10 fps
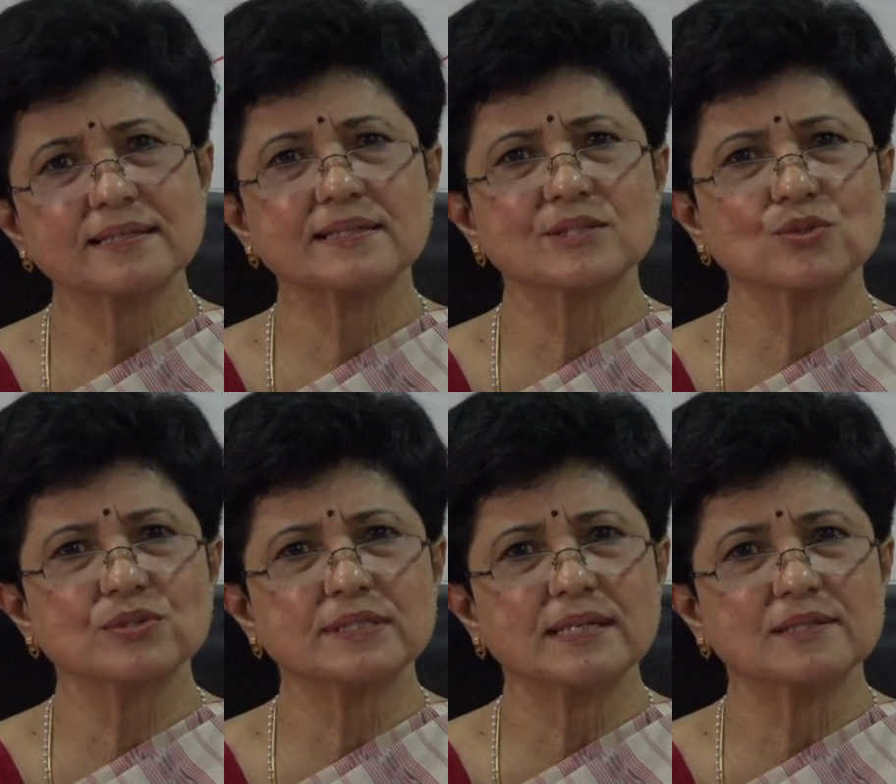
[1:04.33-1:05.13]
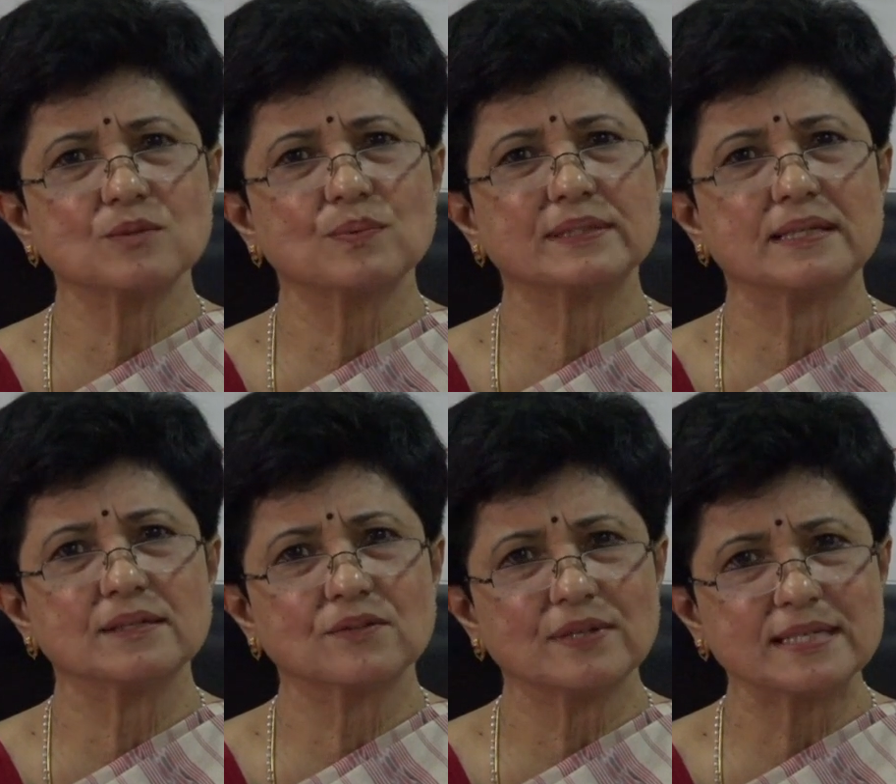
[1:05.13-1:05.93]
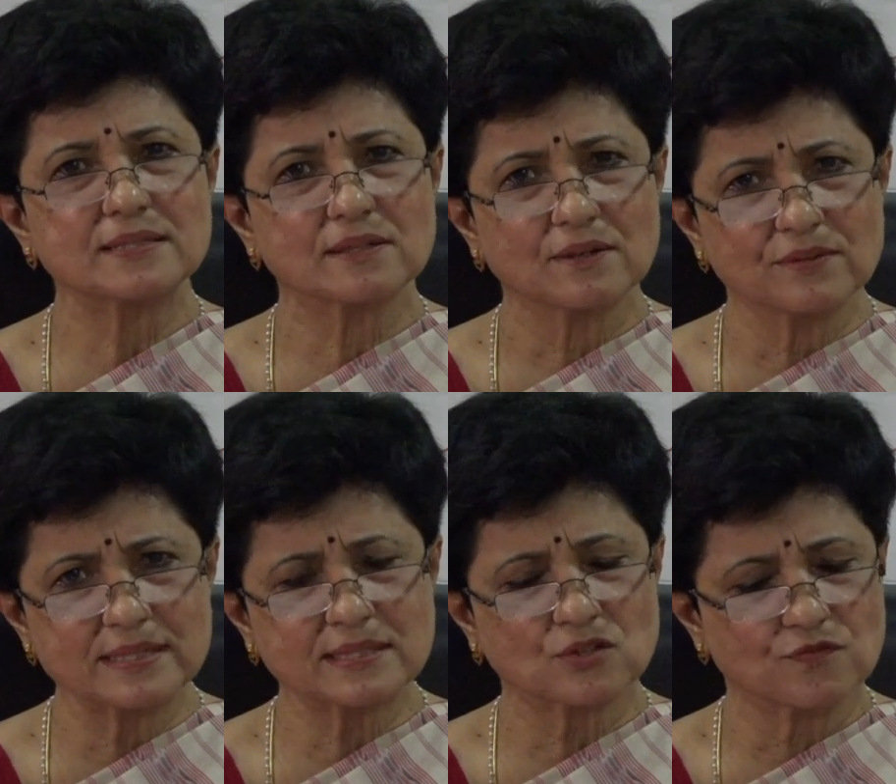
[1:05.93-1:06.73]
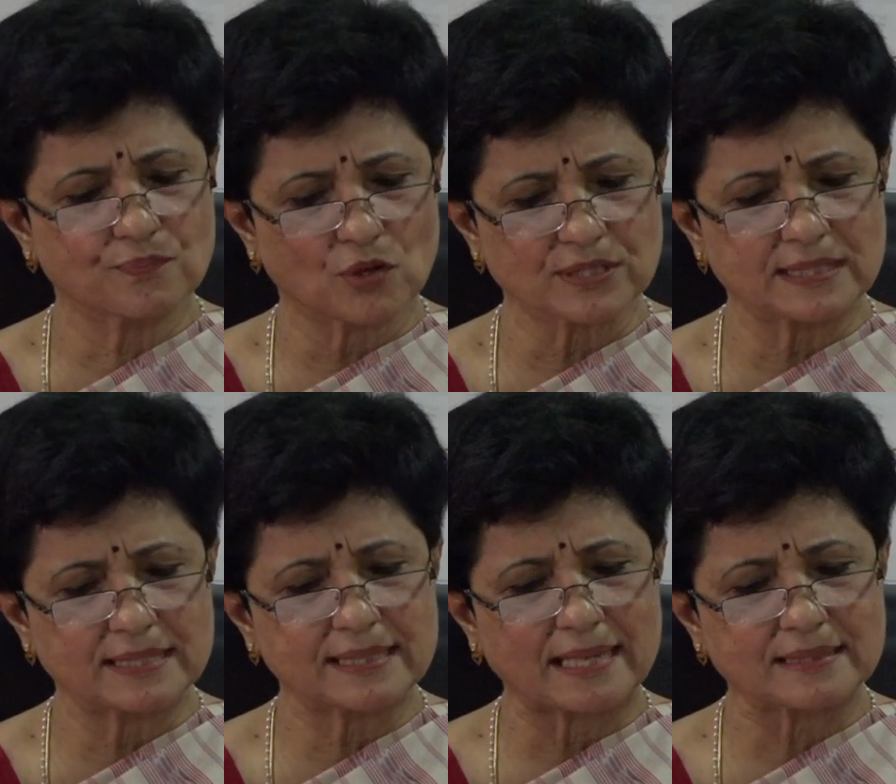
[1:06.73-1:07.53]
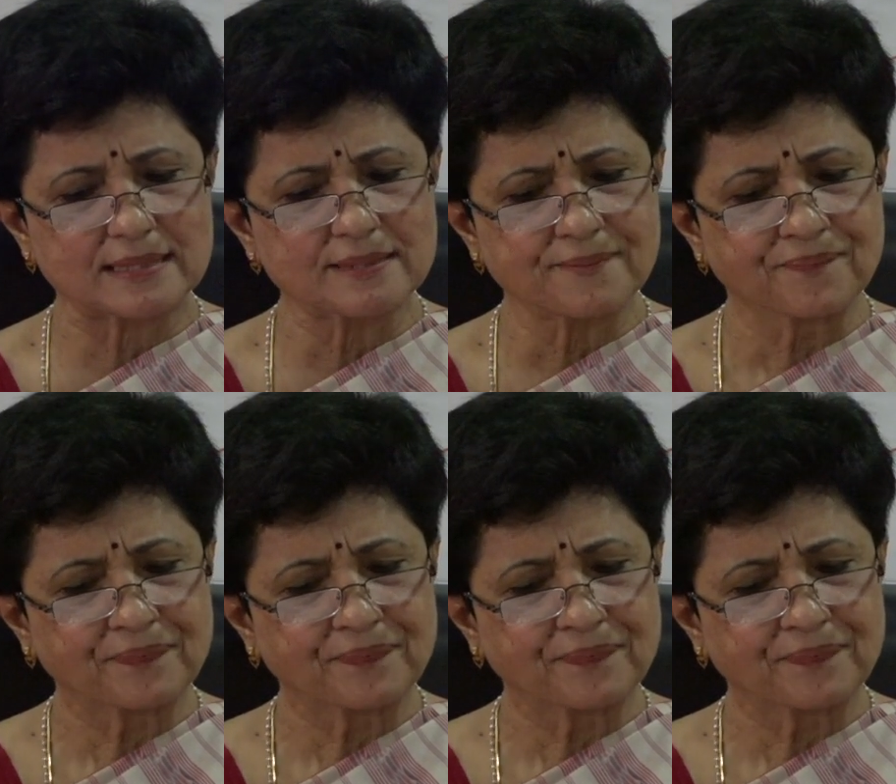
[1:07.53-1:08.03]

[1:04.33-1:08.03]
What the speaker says: that are associated with increased risk of prostate cancer.